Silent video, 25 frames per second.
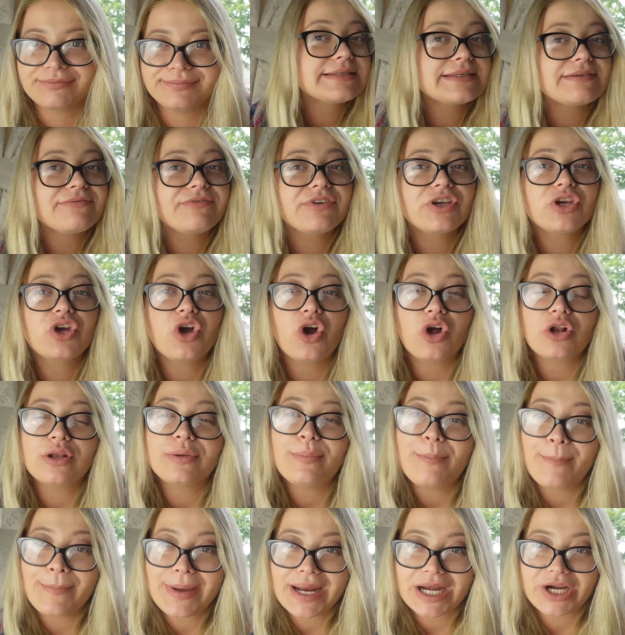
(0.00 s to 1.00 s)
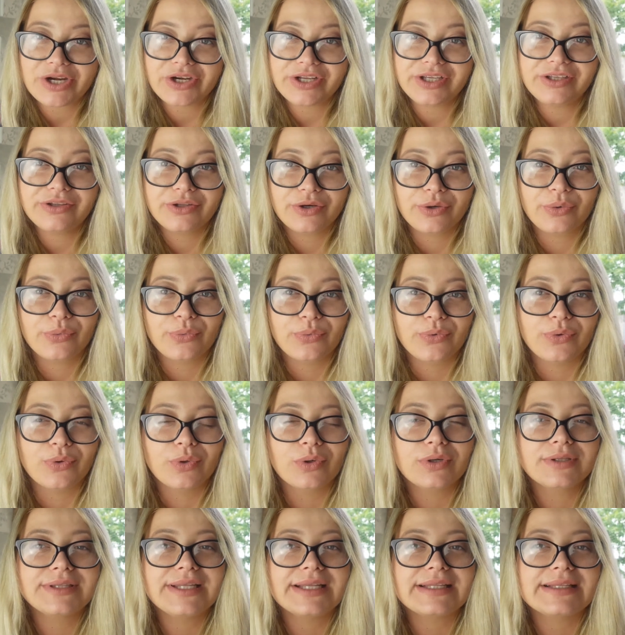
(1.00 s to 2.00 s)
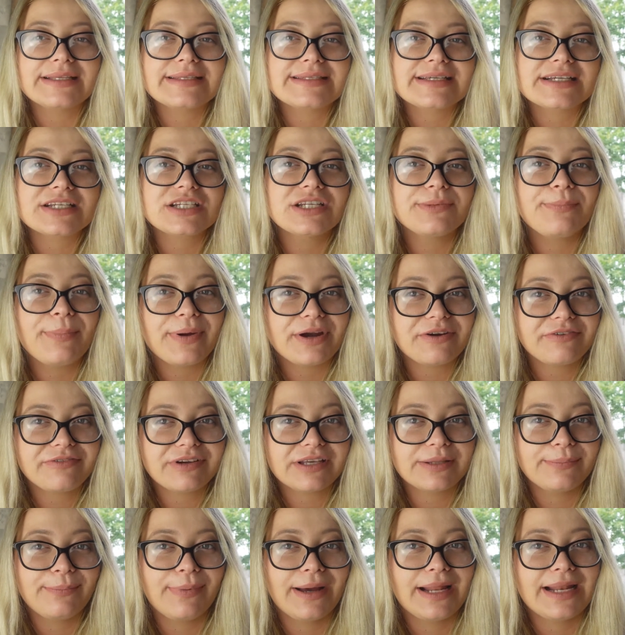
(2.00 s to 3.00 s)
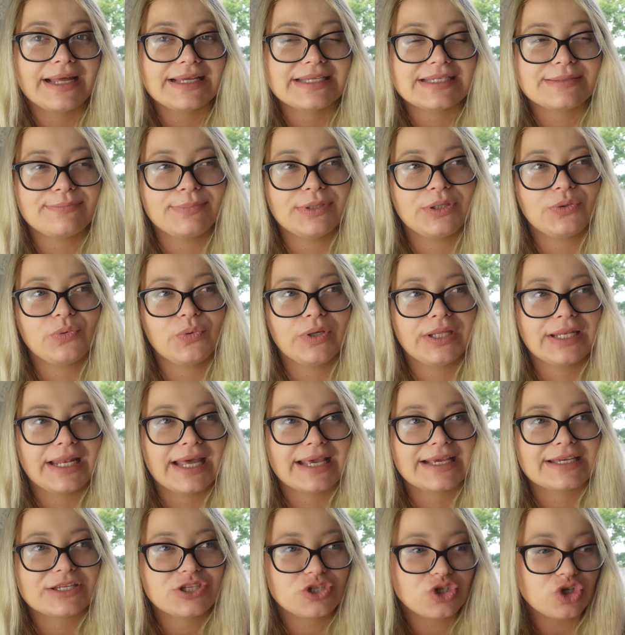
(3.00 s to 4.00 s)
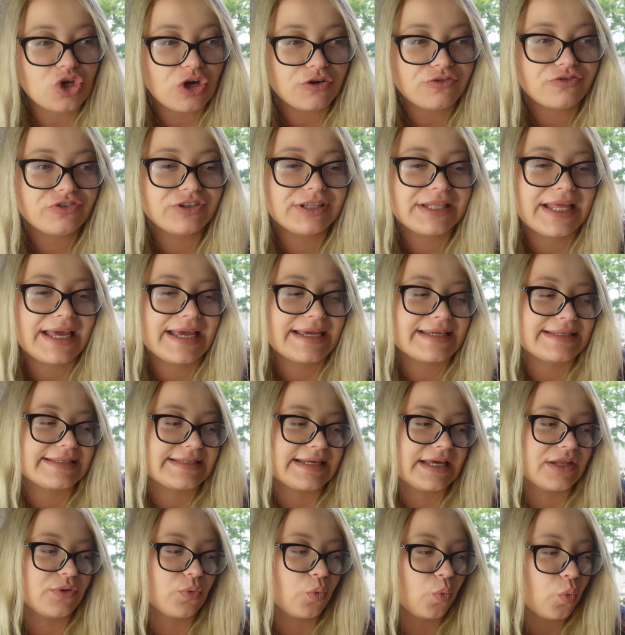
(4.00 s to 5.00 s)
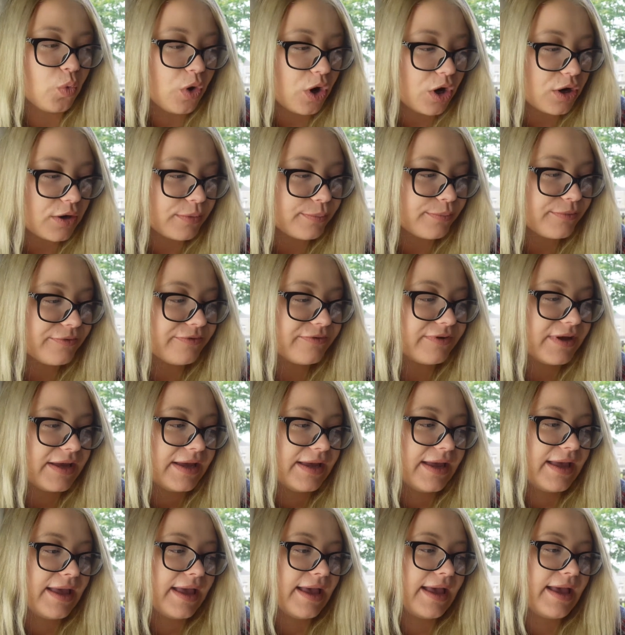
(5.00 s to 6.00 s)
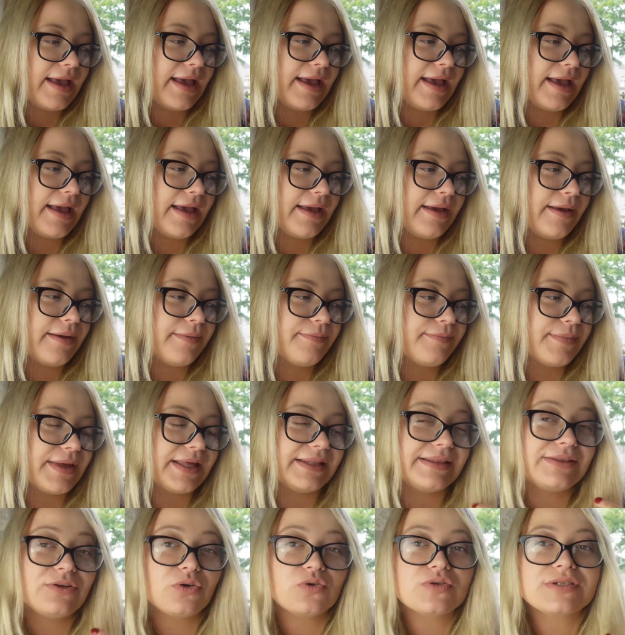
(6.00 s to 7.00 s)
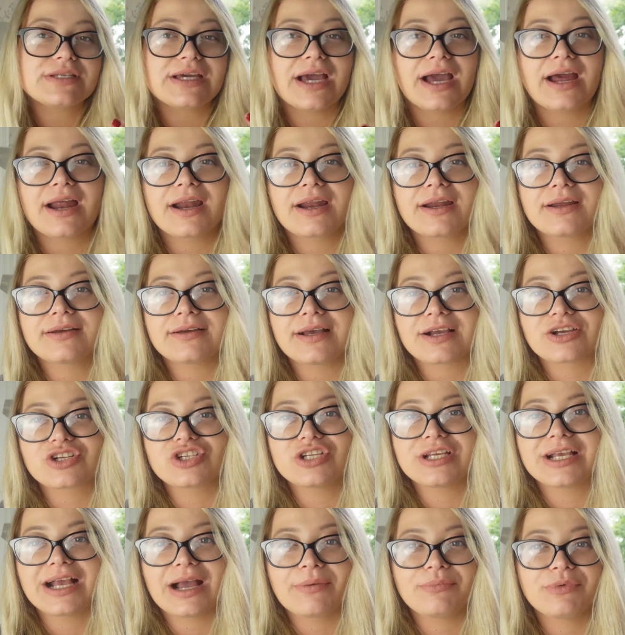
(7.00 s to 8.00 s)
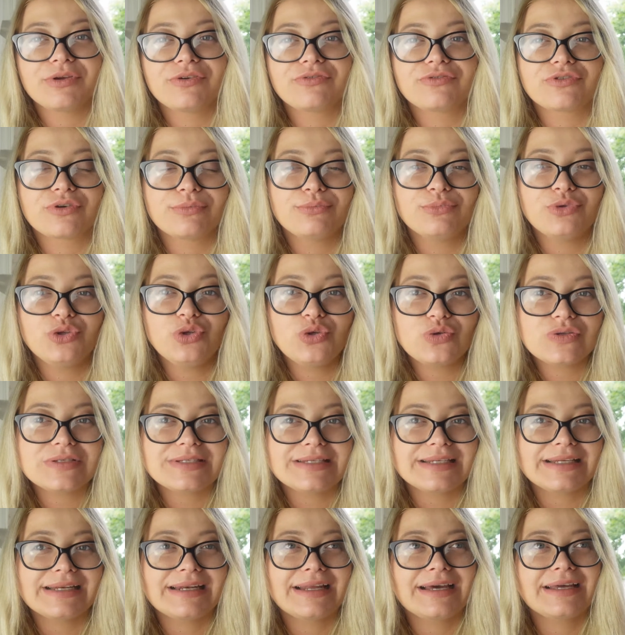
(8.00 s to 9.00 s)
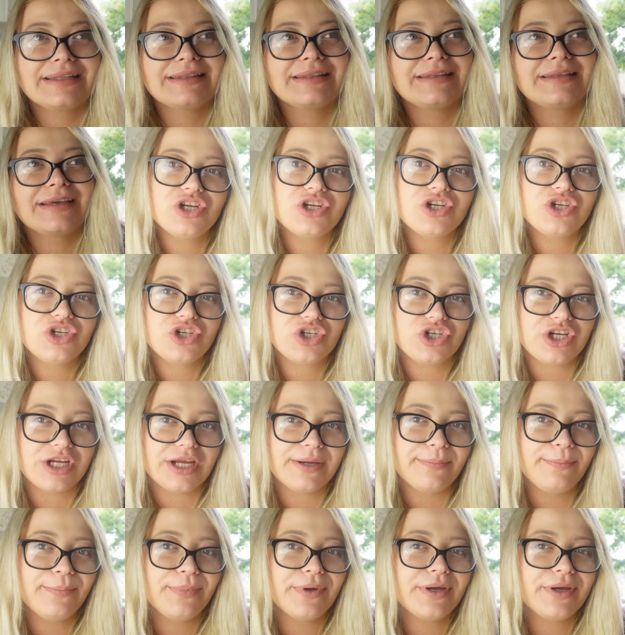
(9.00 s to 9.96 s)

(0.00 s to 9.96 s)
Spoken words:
Something called merino wool, that it's actually perfect balance between like softness and warmth. And those are actually coming from New Zealand sheep.